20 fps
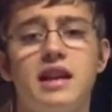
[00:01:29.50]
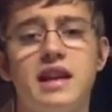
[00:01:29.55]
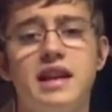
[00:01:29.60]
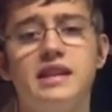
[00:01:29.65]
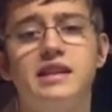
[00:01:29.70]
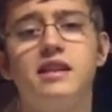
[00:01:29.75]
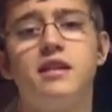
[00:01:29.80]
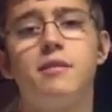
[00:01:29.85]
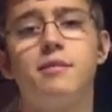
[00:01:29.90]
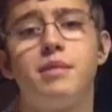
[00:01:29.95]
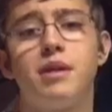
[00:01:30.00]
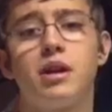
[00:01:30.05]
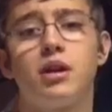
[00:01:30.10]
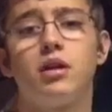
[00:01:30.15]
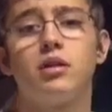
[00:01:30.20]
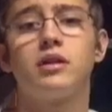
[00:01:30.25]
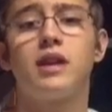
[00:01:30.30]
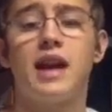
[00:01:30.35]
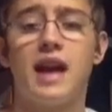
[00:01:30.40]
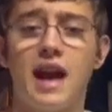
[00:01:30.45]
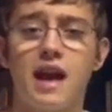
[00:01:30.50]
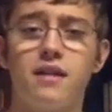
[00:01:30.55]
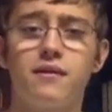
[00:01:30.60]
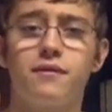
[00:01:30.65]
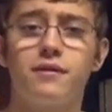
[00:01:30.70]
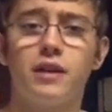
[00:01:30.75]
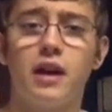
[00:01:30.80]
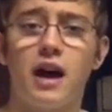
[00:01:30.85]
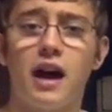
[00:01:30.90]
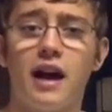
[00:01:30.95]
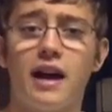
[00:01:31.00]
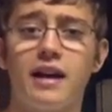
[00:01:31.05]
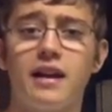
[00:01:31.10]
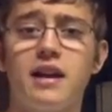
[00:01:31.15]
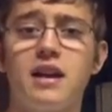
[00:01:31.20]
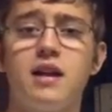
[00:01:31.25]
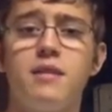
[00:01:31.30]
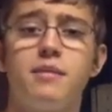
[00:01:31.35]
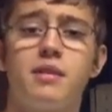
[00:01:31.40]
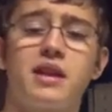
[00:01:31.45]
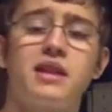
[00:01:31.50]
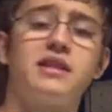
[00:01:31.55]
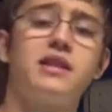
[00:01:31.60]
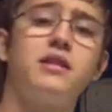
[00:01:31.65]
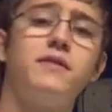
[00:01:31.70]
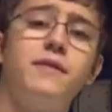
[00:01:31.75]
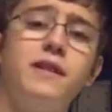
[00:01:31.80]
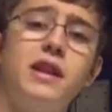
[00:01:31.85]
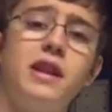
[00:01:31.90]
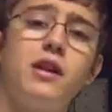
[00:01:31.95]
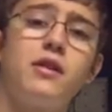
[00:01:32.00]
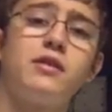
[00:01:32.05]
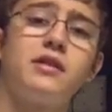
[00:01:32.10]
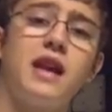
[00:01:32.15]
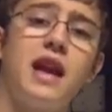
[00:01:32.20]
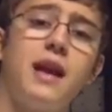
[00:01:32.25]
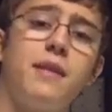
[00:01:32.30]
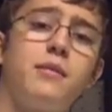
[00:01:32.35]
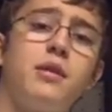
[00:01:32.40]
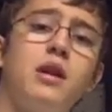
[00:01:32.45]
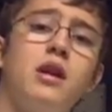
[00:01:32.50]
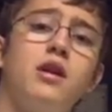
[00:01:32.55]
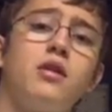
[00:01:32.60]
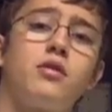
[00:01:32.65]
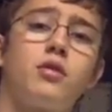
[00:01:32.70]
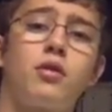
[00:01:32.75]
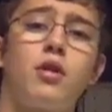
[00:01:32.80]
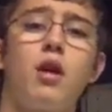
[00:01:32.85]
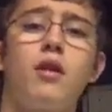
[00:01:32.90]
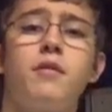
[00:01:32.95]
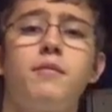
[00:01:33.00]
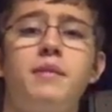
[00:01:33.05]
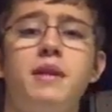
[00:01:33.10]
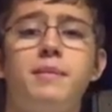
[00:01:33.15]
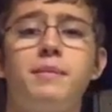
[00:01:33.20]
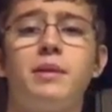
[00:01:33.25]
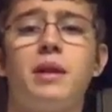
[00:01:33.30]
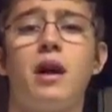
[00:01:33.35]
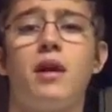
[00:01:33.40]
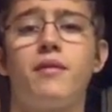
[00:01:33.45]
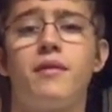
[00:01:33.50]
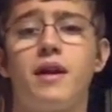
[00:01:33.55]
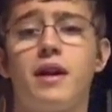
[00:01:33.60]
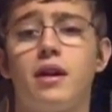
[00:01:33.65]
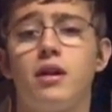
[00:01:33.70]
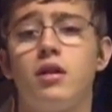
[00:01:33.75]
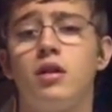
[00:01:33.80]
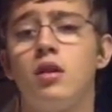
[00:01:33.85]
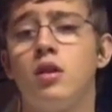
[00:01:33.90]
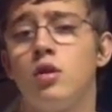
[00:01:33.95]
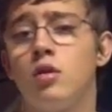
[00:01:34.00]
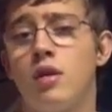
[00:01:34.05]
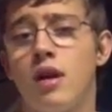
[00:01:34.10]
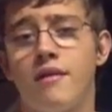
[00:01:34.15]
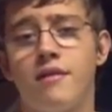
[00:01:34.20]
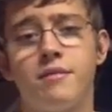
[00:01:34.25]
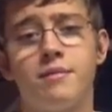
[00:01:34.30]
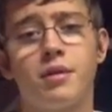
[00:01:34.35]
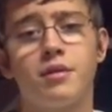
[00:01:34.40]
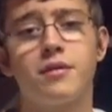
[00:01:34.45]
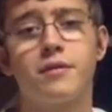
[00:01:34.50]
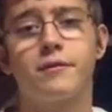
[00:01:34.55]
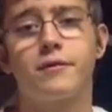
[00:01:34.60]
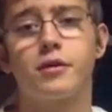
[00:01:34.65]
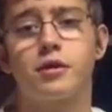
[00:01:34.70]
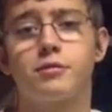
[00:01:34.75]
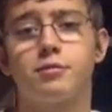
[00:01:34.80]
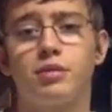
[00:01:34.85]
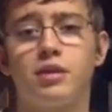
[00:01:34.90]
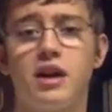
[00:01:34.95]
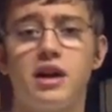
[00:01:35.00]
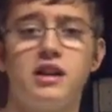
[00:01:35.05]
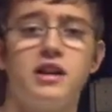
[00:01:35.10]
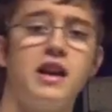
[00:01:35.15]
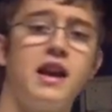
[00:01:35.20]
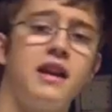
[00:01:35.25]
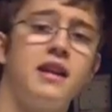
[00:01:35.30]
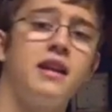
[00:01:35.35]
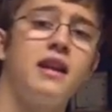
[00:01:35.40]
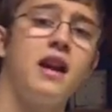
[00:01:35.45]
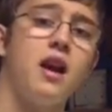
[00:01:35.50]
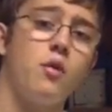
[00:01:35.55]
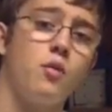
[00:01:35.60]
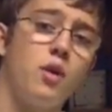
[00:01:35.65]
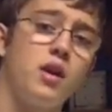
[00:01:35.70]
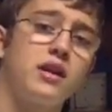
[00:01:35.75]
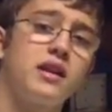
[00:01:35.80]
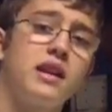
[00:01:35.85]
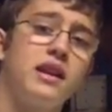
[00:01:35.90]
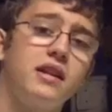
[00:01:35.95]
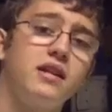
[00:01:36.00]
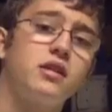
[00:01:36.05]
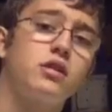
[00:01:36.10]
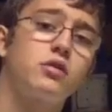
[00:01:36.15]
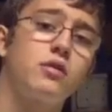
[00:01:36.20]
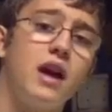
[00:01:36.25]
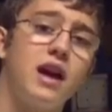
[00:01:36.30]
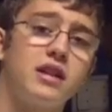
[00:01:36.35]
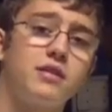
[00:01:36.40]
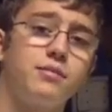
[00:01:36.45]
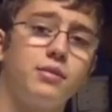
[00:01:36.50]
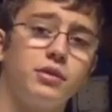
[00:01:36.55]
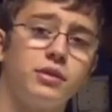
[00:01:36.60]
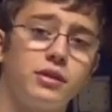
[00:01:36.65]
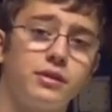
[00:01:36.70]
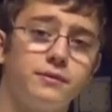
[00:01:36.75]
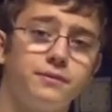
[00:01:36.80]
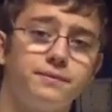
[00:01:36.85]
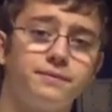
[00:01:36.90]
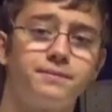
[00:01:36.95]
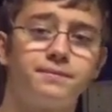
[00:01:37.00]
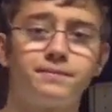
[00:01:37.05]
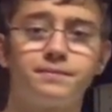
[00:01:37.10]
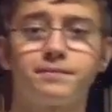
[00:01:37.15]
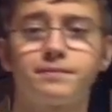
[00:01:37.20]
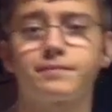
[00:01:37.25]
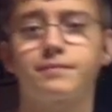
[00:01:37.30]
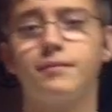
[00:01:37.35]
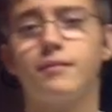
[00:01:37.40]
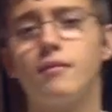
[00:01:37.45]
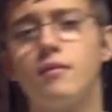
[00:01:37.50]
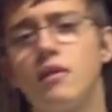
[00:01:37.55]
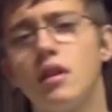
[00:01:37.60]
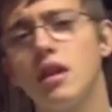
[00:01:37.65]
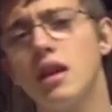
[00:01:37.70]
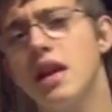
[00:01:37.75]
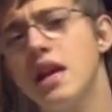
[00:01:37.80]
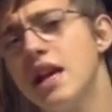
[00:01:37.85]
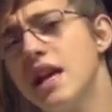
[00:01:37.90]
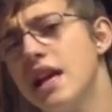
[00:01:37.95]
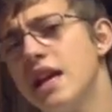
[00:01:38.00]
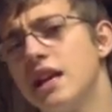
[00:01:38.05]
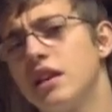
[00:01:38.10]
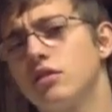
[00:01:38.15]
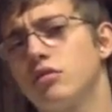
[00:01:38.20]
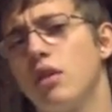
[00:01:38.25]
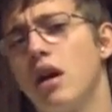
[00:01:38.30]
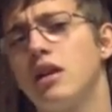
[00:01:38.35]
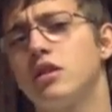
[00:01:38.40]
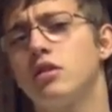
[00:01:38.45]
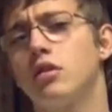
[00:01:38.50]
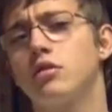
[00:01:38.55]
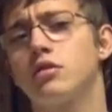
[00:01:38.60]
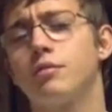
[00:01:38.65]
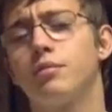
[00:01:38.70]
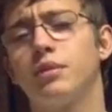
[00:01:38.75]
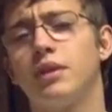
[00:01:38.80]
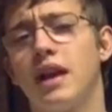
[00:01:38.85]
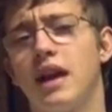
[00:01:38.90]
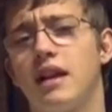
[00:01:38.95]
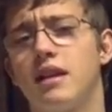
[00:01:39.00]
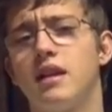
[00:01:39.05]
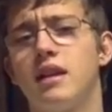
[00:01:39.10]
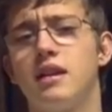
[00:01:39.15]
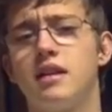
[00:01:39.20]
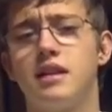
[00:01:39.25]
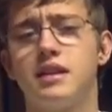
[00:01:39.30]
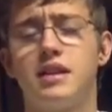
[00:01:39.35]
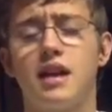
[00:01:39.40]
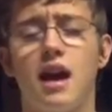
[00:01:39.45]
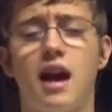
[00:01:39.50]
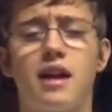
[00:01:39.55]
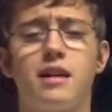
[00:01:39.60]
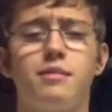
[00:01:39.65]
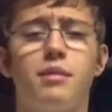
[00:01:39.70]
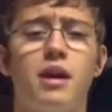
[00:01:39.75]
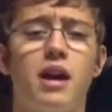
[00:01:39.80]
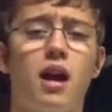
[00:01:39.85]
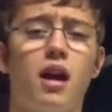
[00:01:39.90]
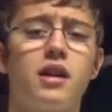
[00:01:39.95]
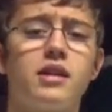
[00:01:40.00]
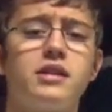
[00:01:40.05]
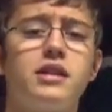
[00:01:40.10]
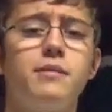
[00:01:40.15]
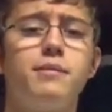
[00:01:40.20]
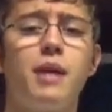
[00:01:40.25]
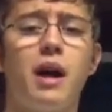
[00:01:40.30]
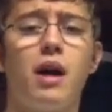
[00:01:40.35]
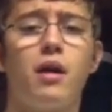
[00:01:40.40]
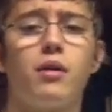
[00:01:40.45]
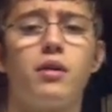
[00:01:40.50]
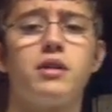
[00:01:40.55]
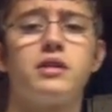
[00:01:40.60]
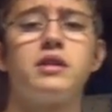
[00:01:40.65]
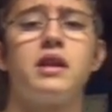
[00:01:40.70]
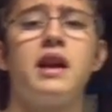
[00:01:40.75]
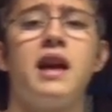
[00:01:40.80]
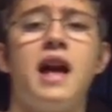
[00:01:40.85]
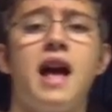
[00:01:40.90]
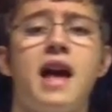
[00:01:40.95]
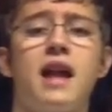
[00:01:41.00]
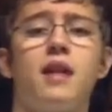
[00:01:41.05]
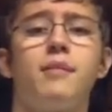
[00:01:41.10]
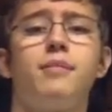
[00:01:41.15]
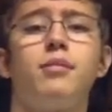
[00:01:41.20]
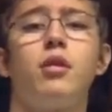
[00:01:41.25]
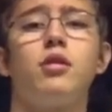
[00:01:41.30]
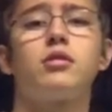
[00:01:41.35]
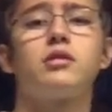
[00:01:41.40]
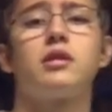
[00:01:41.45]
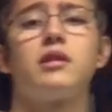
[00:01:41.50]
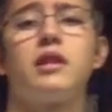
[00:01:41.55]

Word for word: easy to build and fly, because this video is aimed for all the people out there who haven't built their first plane yet and want to get into scratch building. So I chose a plane designed by R.C. Powers and I'll post a